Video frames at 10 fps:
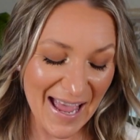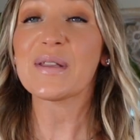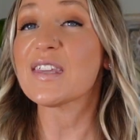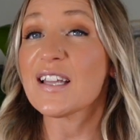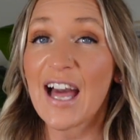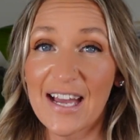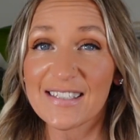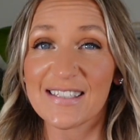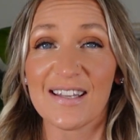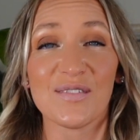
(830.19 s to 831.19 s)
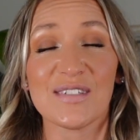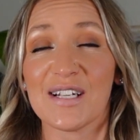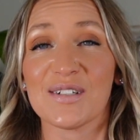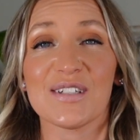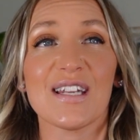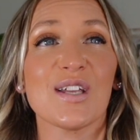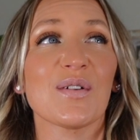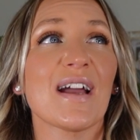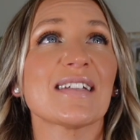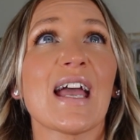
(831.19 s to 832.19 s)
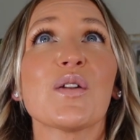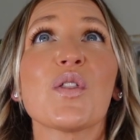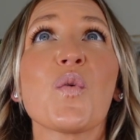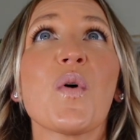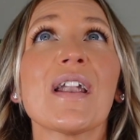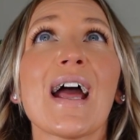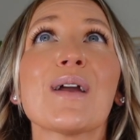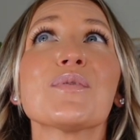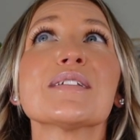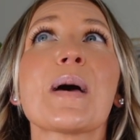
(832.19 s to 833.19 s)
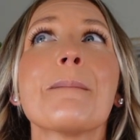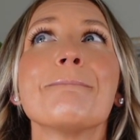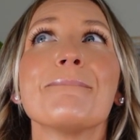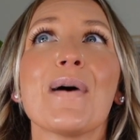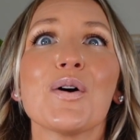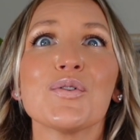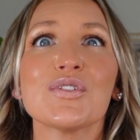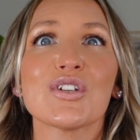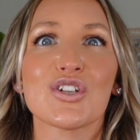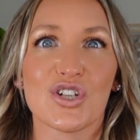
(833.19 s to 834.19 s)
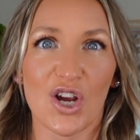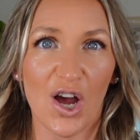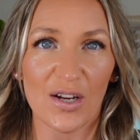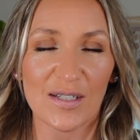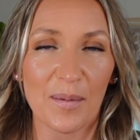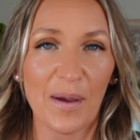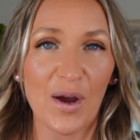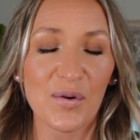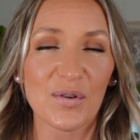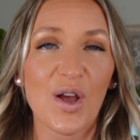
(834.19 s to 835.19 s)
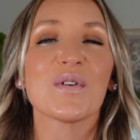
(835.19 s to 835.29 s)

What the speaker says: But the last self-tanner today, you guys, and the one I was most shocked about,